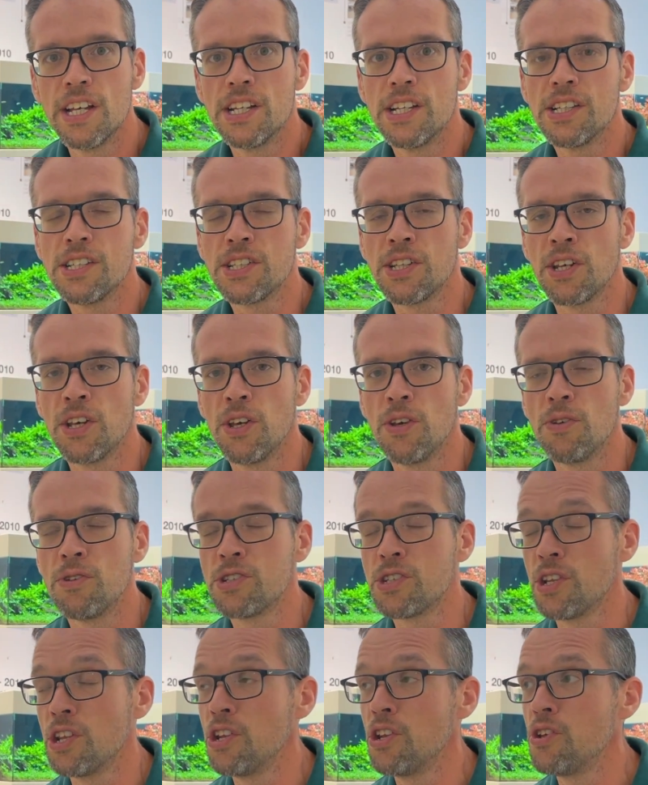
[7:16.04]
to
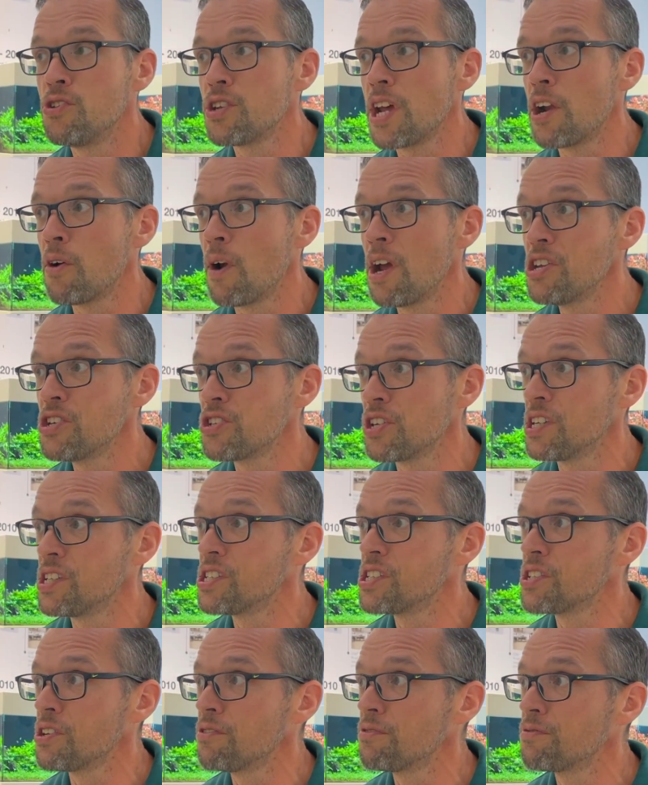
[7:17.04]
the new
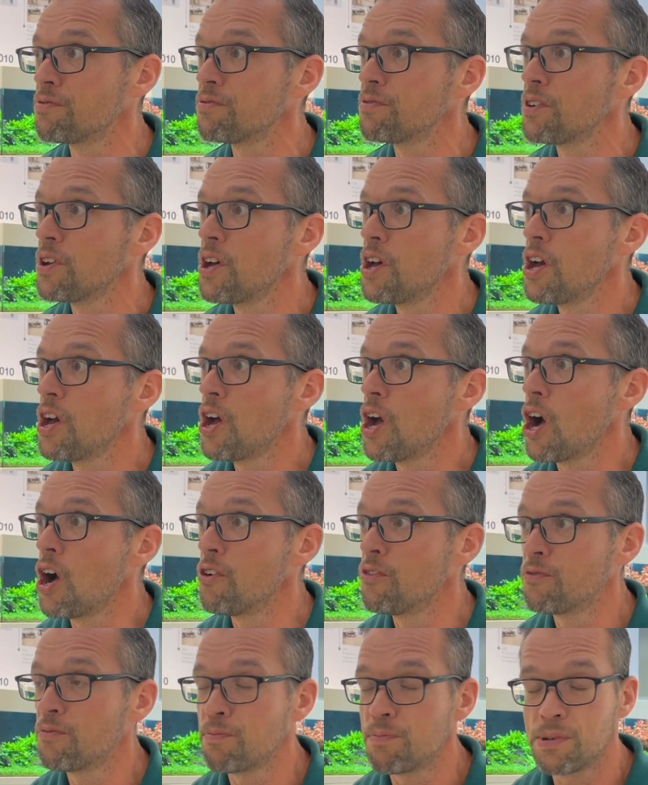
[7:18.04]
generations of
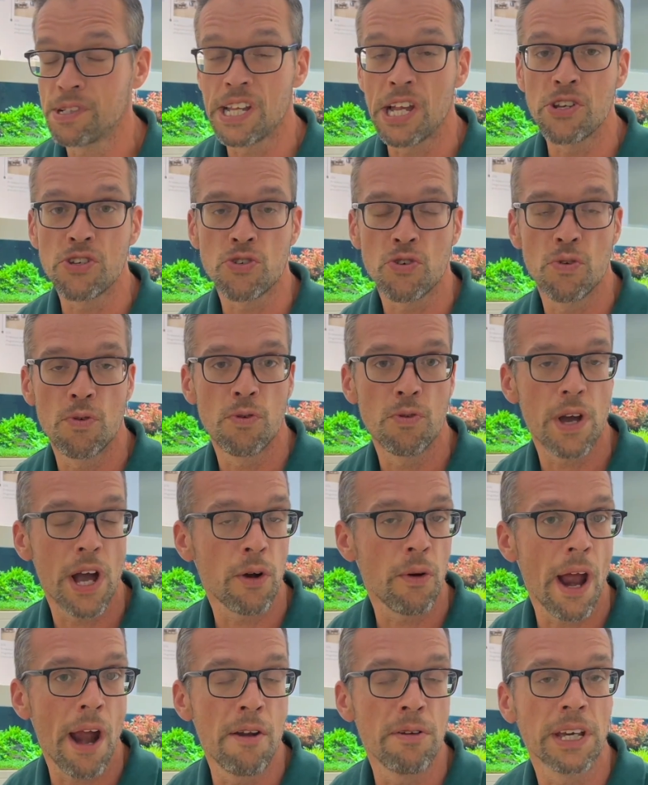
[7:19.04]
potential
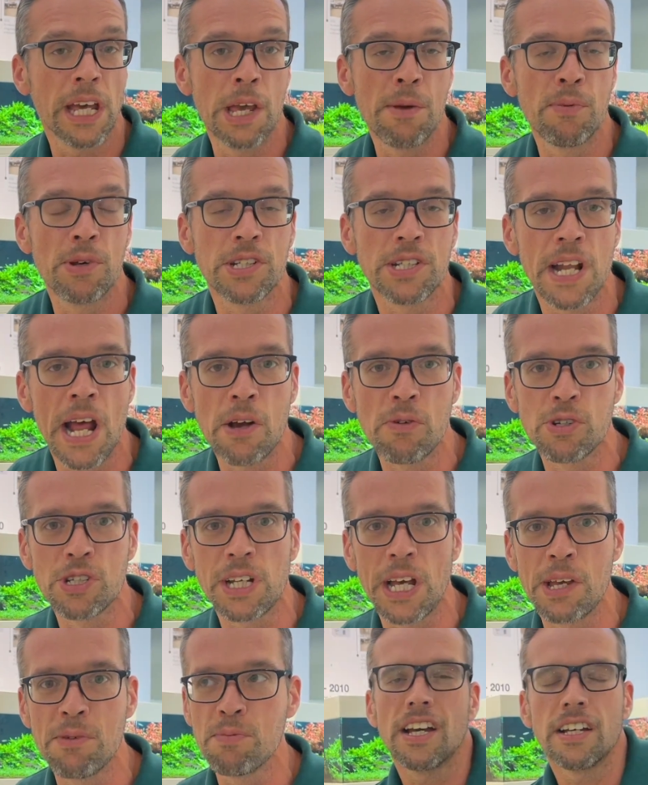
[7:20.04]
aquarium keepers and
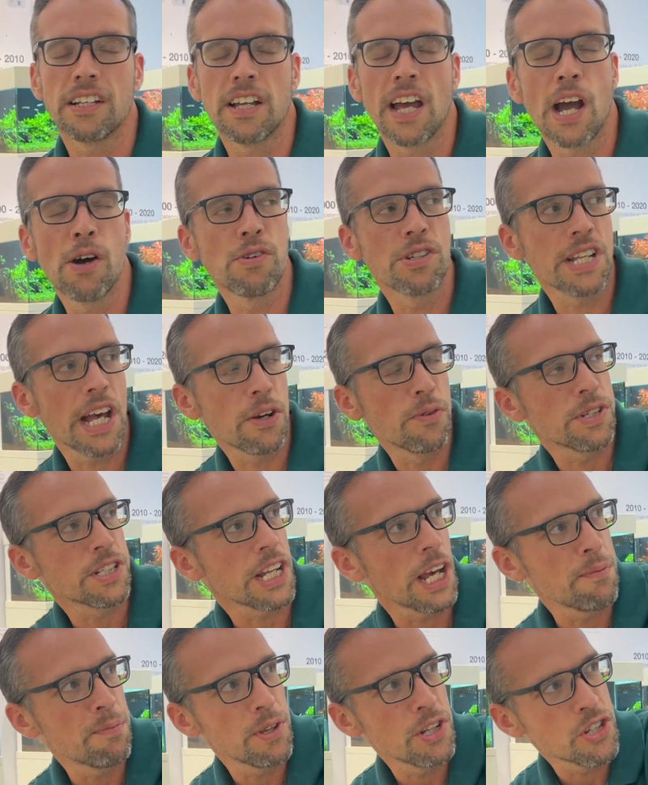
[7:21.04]
aquascapers. How has
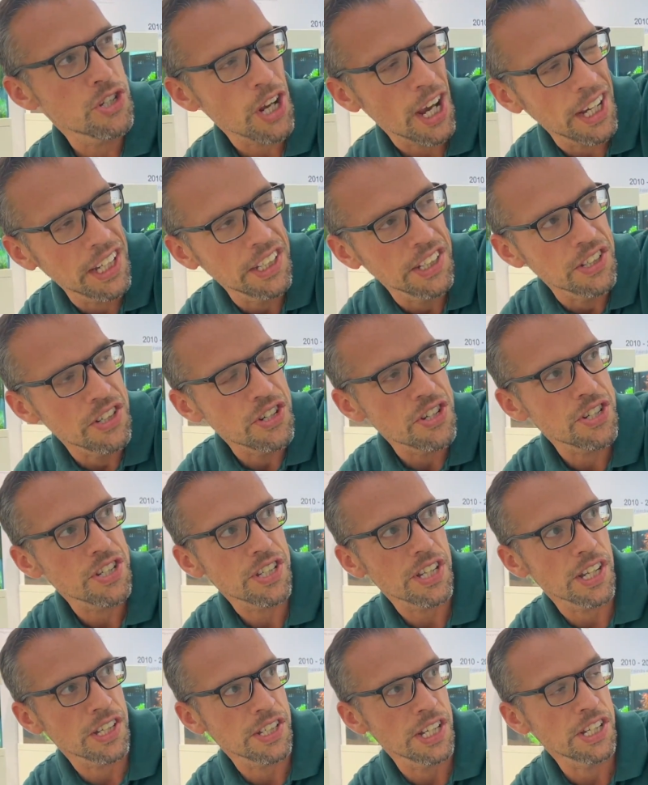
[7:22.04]
aquascaping changed
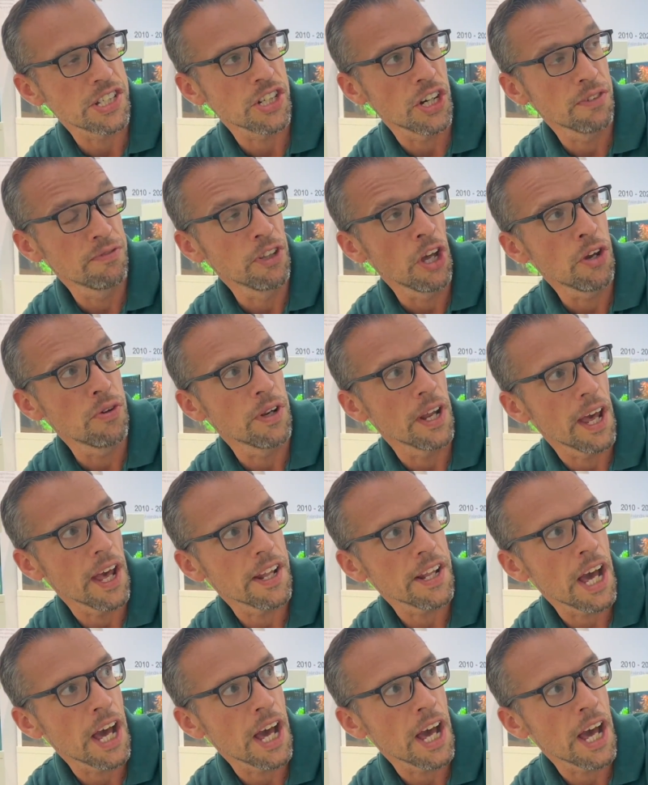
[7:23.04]
since I've known it?